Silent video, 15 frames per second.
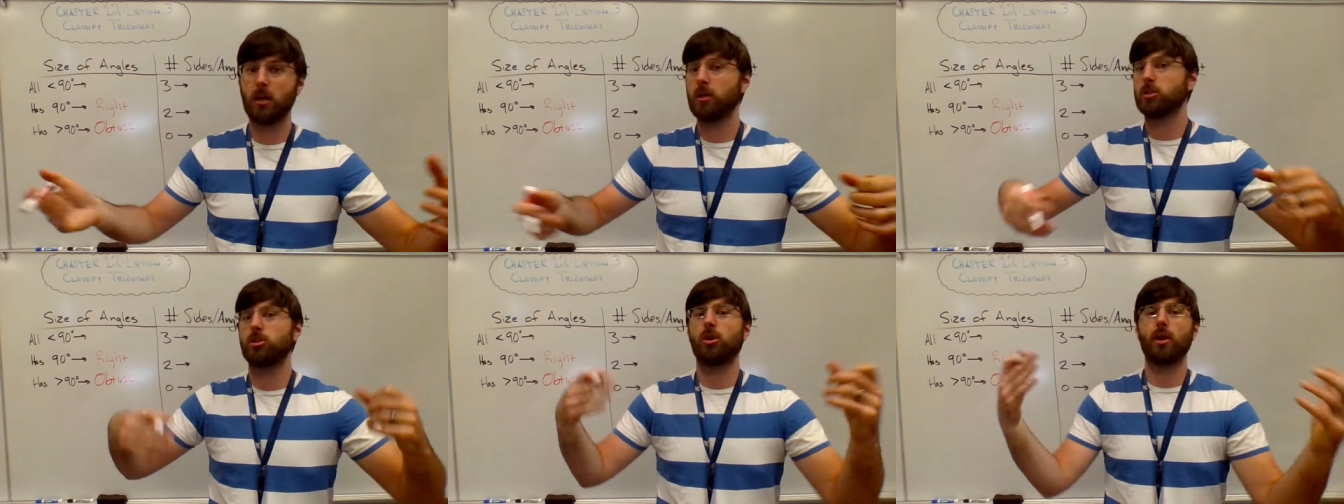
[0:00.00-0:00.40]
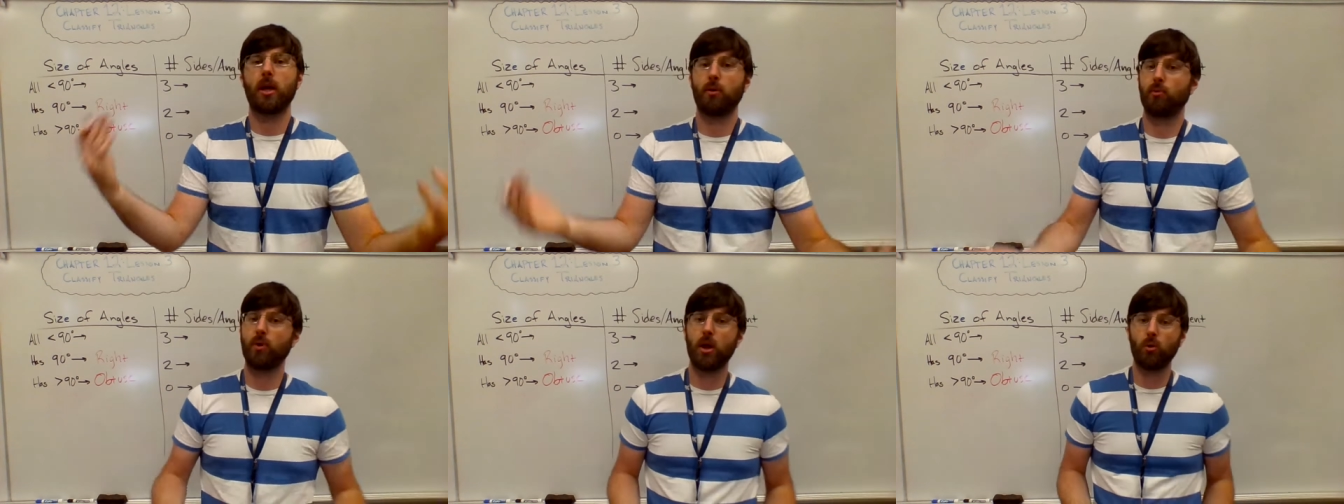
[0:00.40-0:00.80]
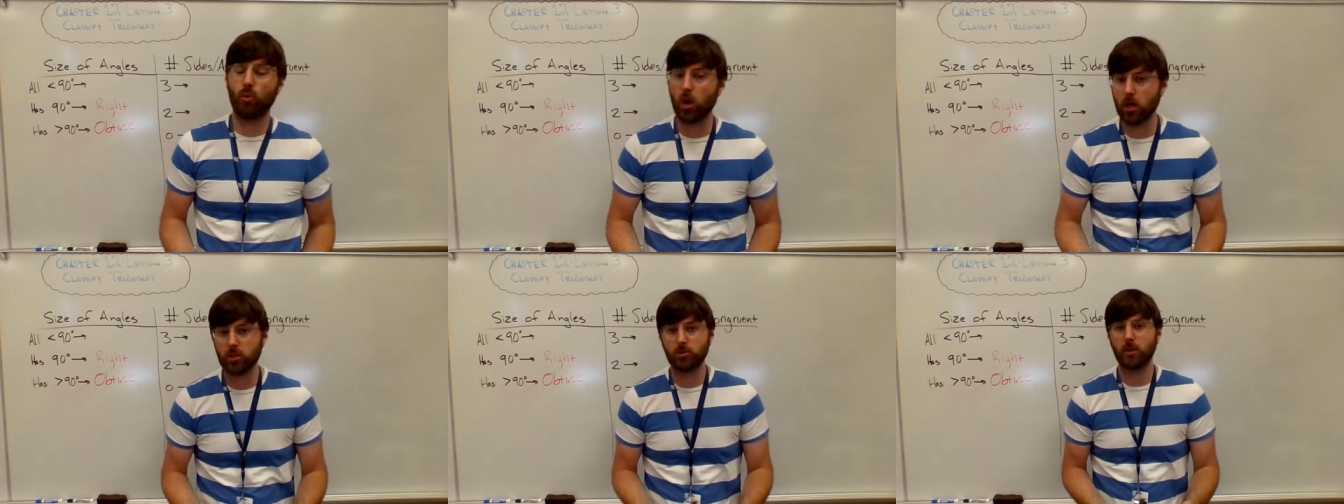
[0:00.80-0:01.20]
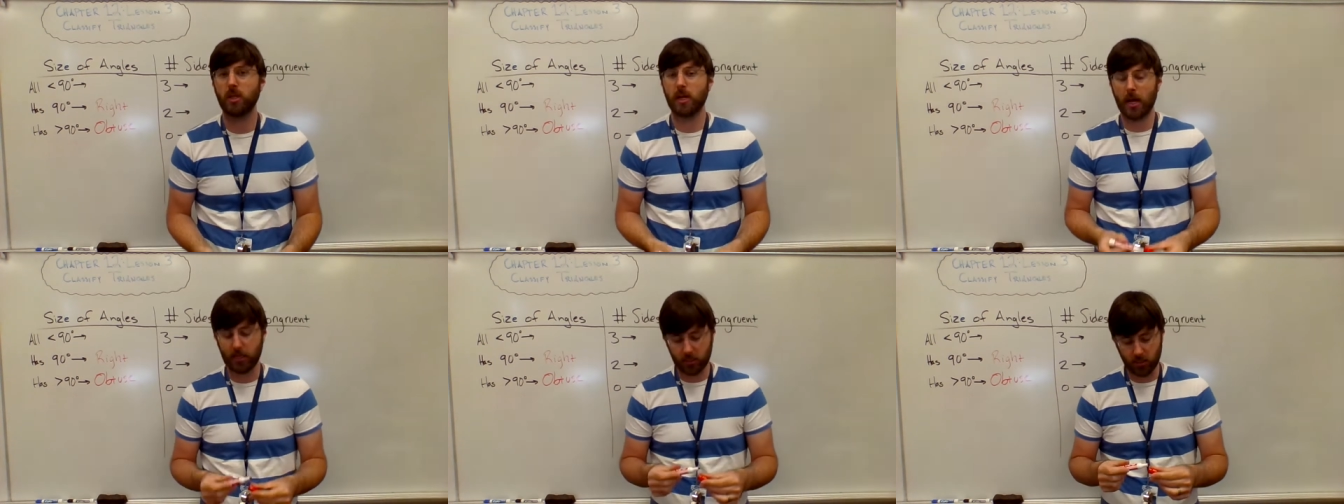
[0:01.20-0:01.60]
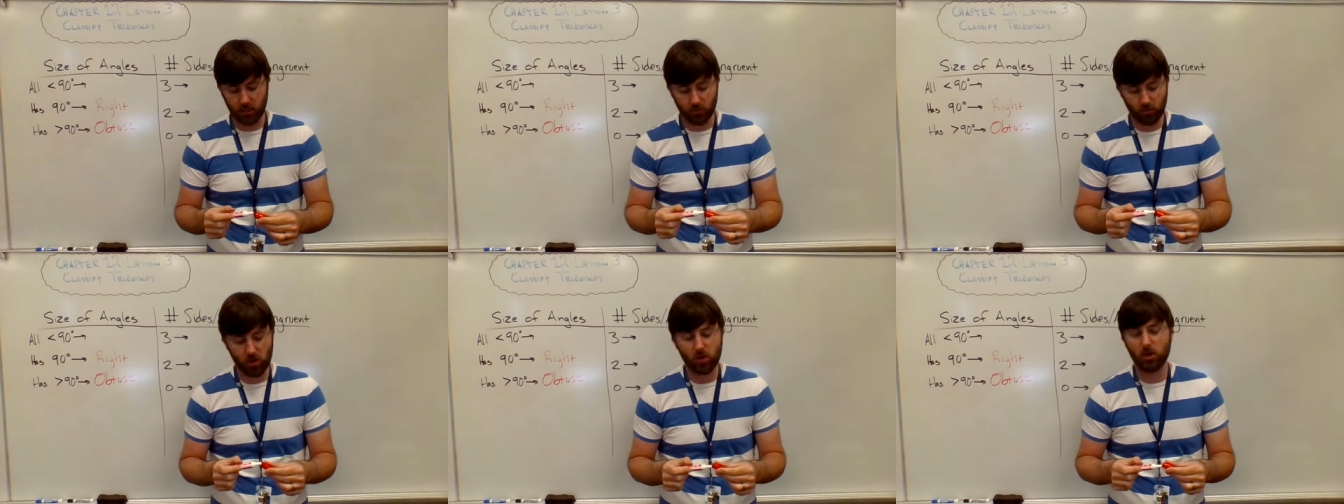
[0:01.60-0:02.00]
So it works really nicely.
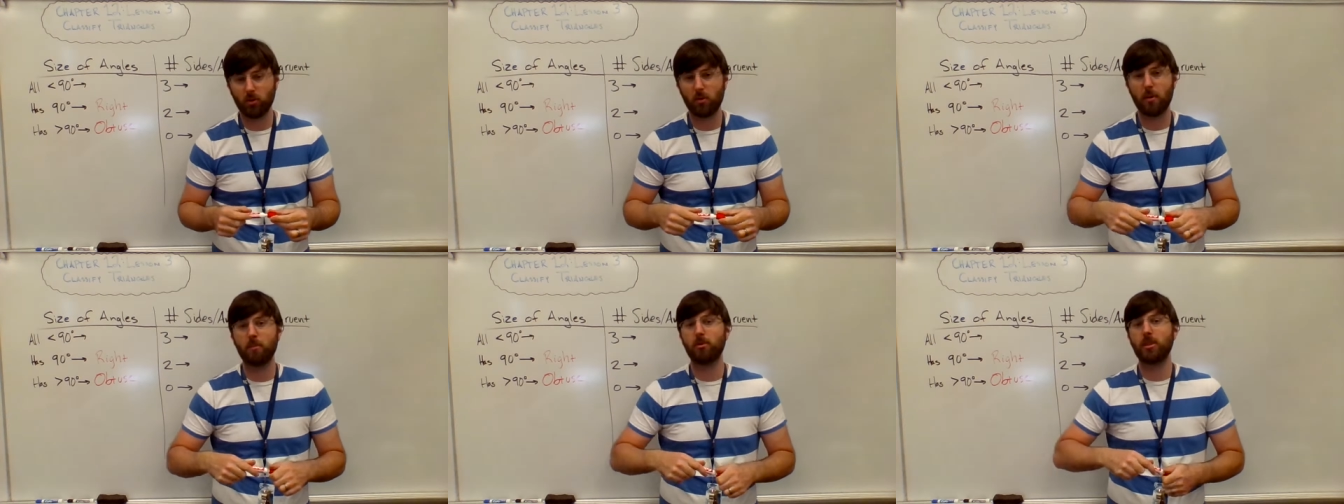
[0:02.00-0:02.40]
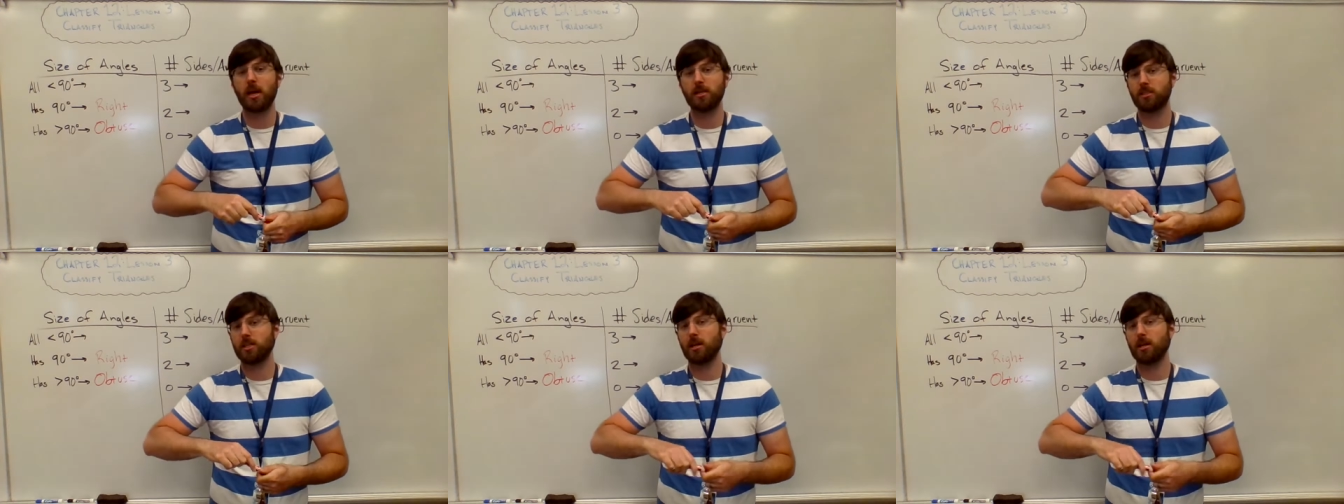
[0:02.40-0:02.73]
If you can remember that,